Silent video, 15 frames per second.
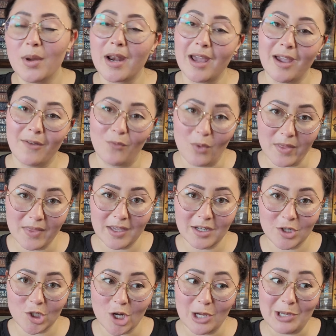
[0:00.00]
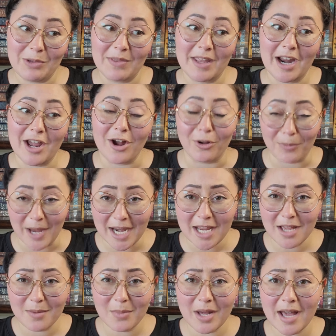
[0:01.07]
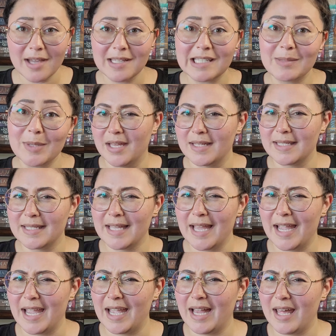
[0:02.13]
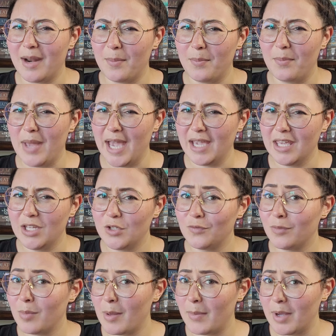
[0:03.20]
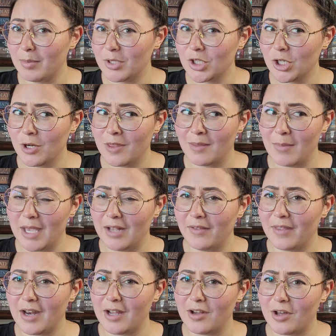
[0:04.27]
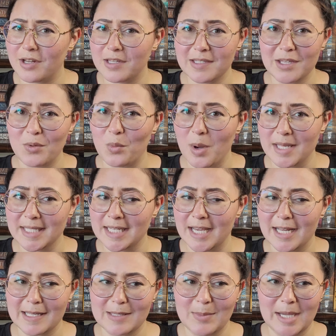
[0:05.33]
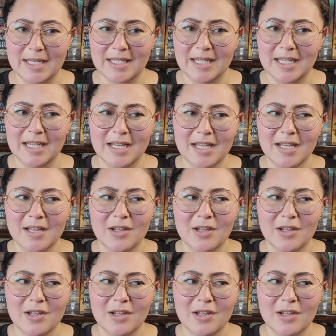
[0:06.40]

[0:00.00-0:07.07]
and I have one thing to show you that I already unboxed because I got a package from a publisher in the mail that I honestly was not expecting,